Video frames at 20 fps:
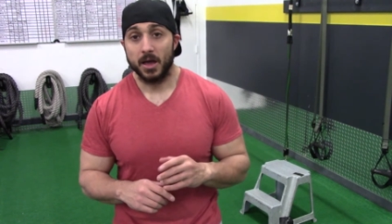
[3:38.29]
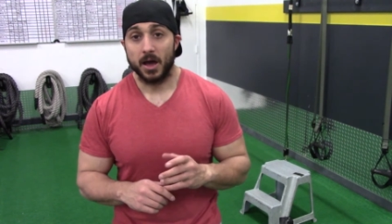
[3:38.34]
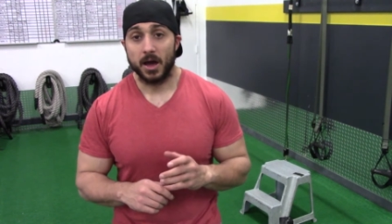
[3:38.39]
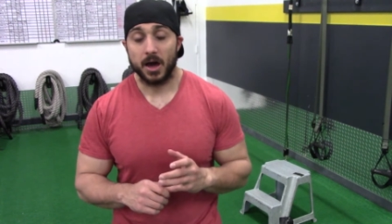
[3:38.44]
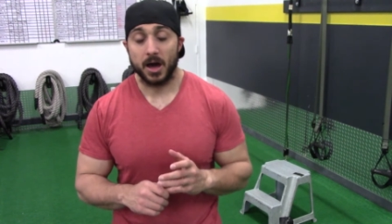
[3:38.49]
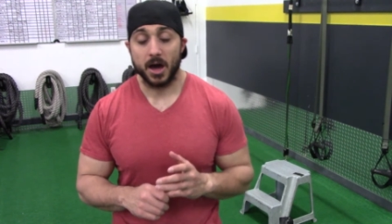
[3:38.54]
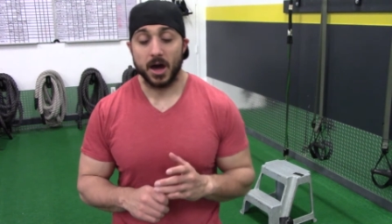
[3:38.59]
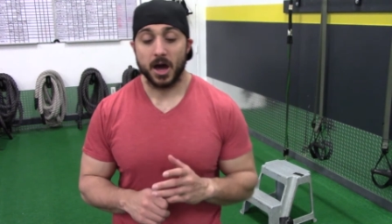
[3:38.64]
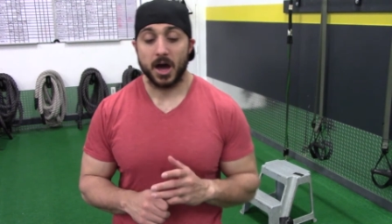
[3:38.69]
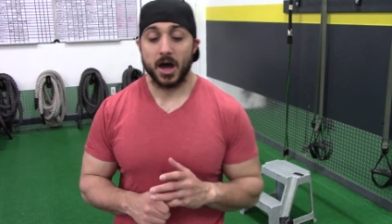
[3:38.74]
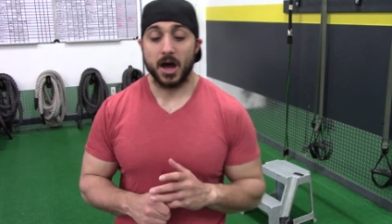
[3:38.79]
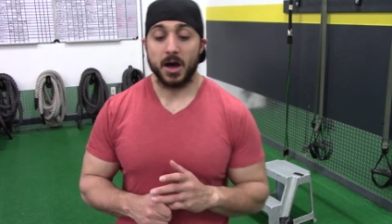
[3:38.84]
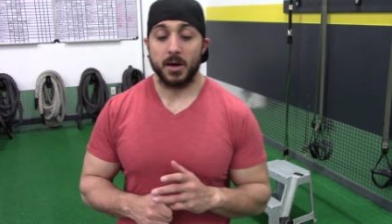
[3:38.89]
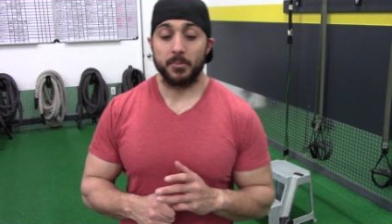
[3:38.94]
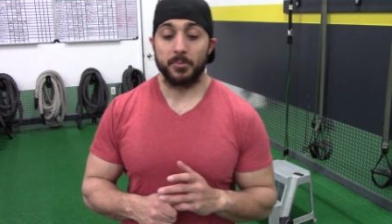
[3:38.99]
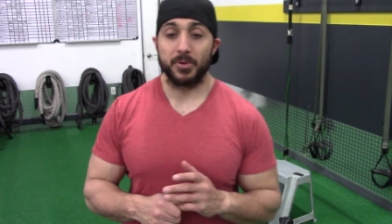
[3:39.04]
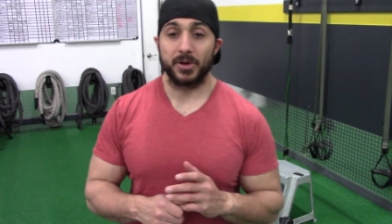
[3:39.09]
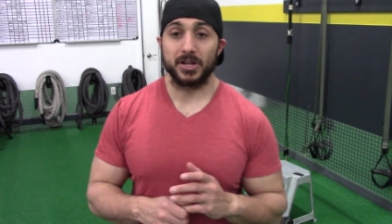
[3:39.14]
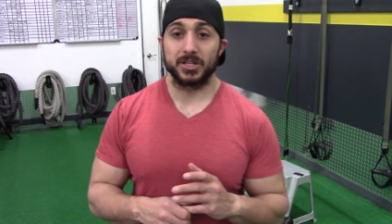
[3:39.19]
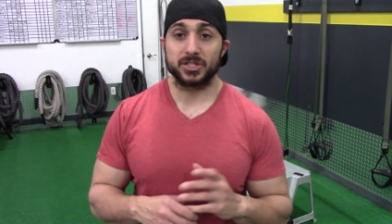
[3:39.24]

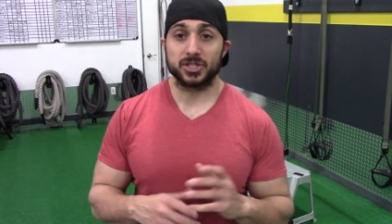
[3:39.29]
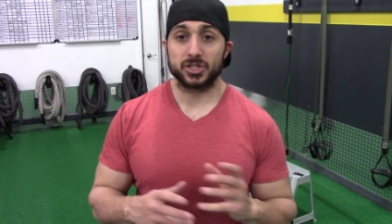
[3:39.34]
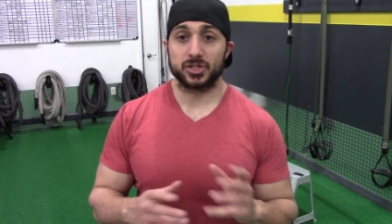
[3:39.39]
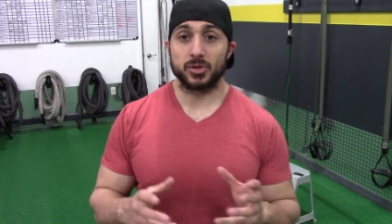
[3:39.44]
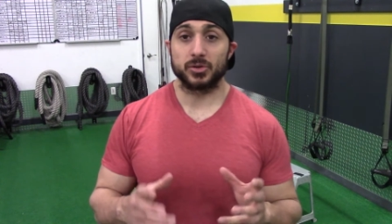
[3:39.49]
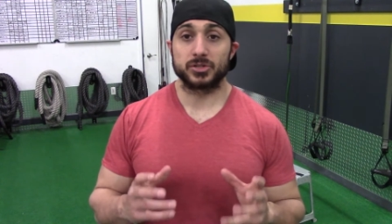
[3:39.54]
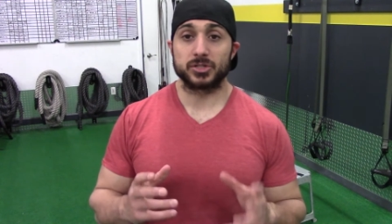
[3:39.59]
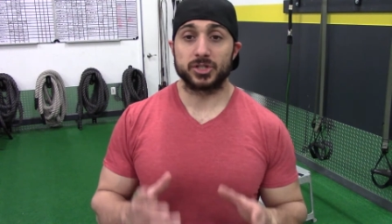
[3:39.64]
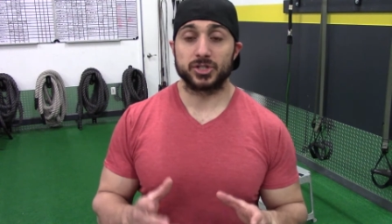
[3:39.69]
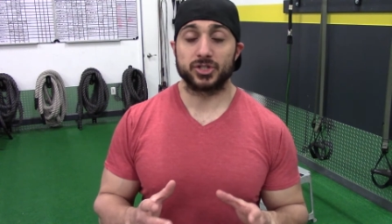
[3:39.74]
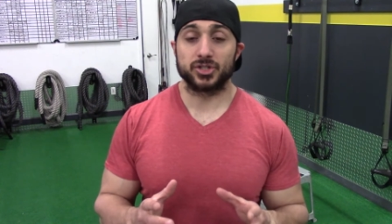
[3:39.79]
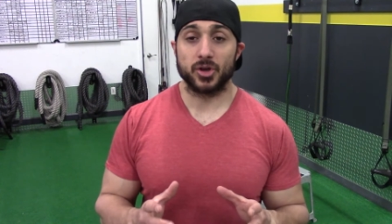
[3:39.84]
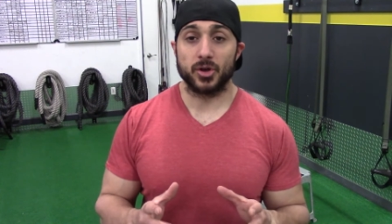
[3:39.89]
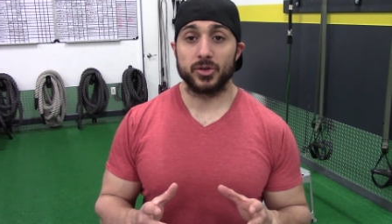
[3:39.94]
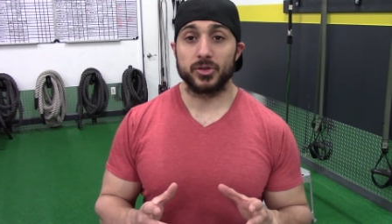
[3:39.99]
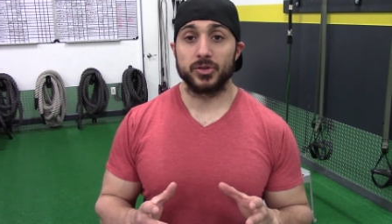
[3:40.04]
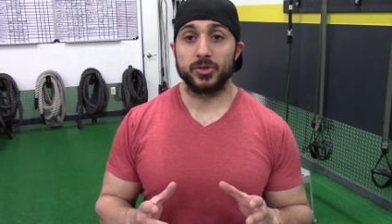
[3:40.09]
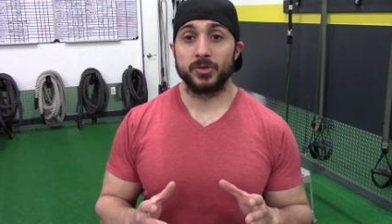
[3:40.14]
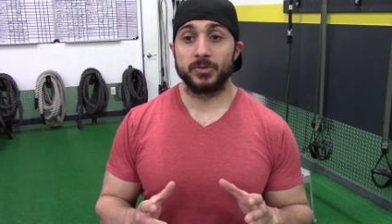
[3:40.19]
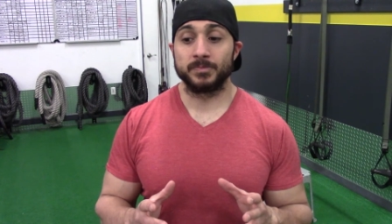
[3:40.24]
But it just goes to show
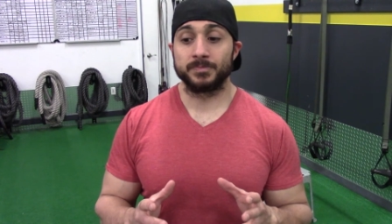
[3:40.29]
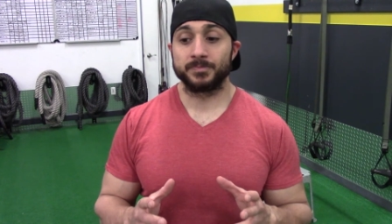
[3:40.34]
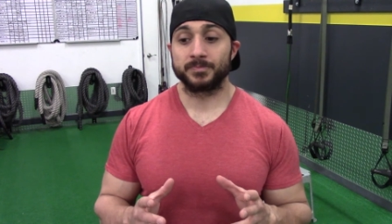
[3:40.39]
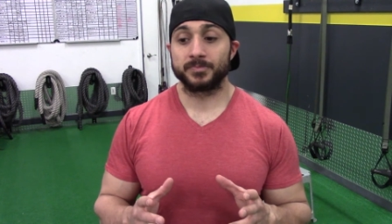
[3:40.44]
you